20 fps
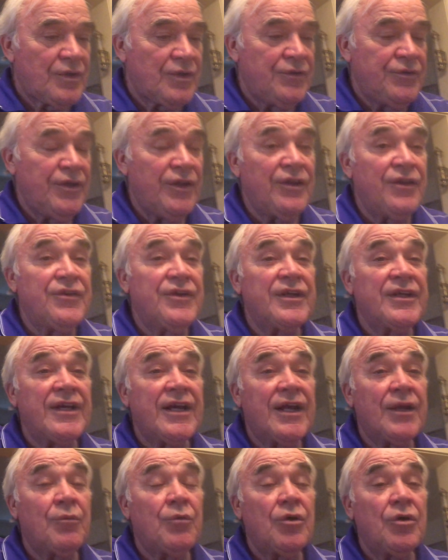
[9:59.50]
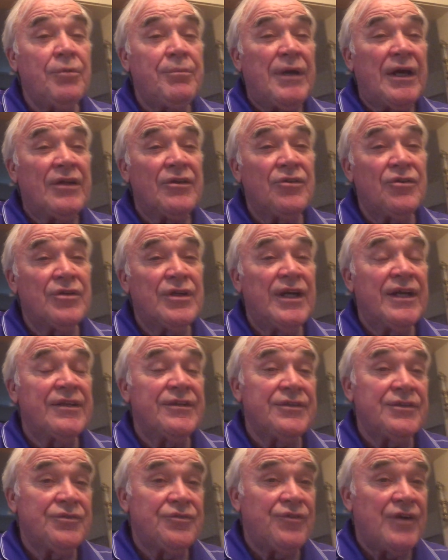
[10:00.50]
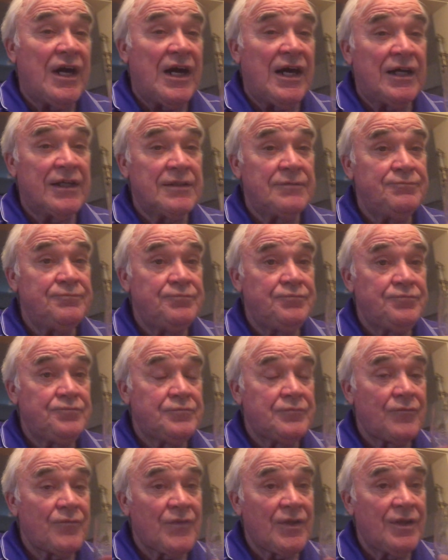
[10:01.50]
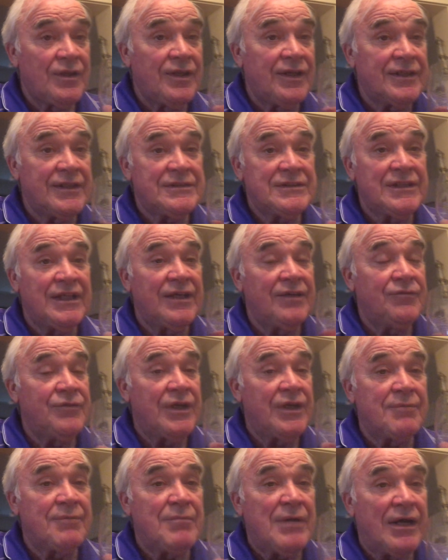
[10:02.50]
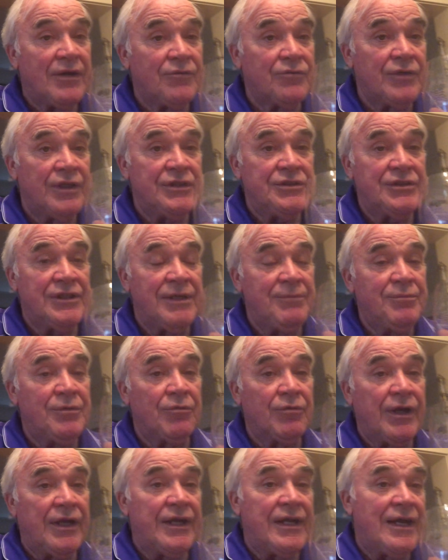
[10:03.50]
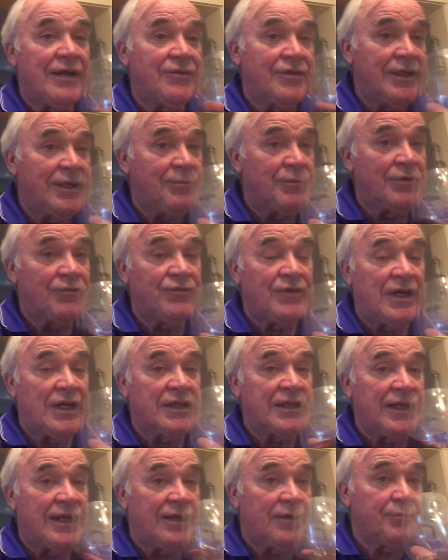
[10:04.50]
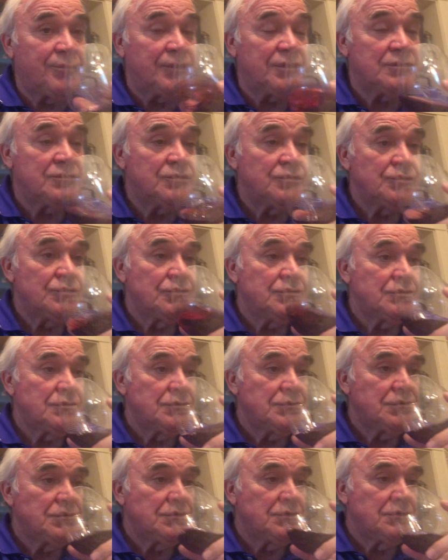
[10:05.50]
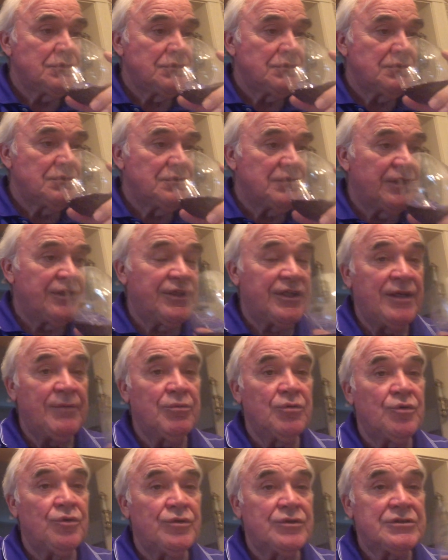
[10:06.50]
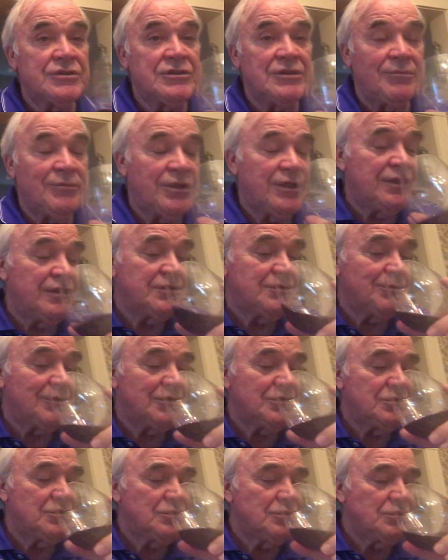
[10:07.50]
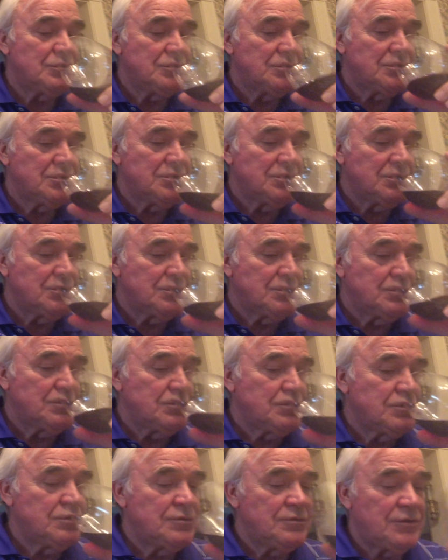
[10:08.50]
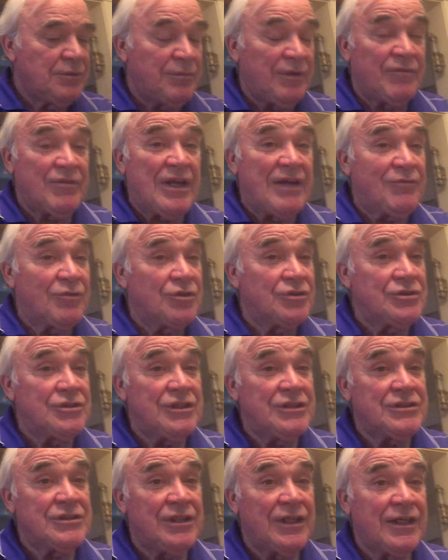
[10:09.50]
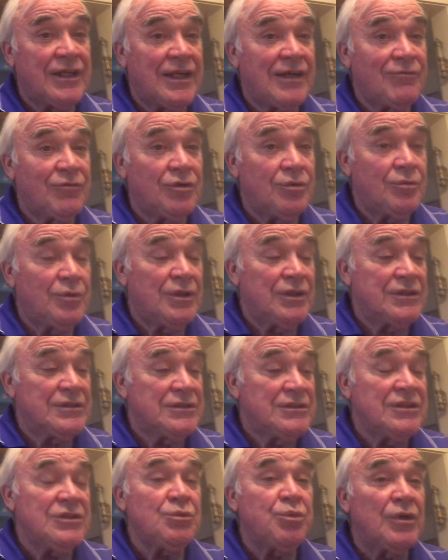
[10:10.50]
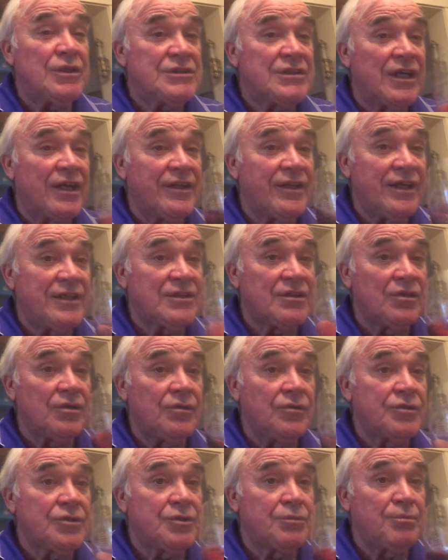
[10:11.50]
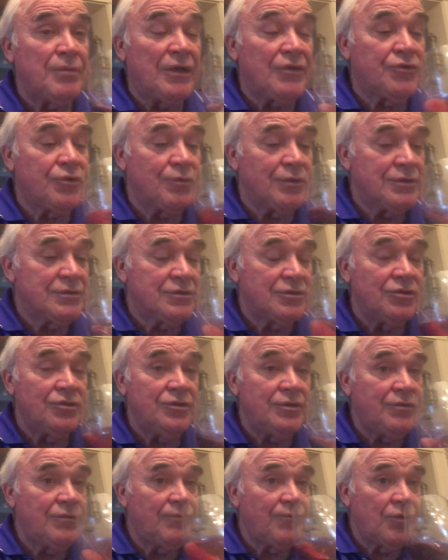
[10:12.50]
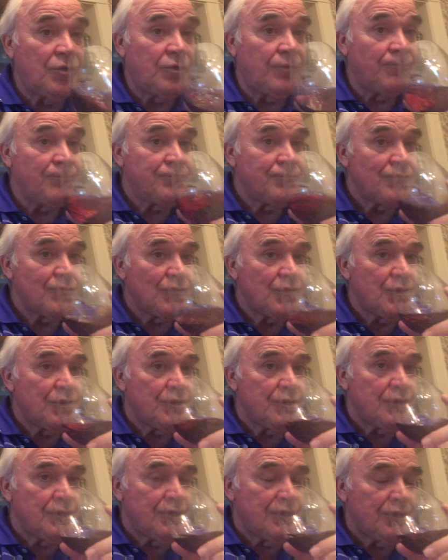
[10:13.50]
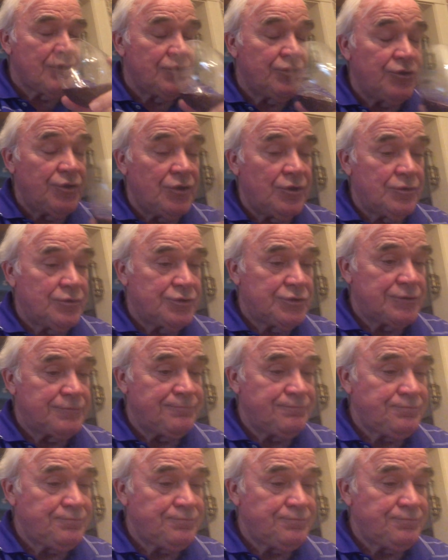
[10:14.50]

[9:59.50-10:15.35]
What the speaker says: Another thing they got to worry about in Long Island is fog. Like I say, if mountain range, keep the rain out, keep the fog out, and keep long summer days. But, I mean, if they have a good season, they can have good wines. This wine's got a nice little smell to it. Good nose.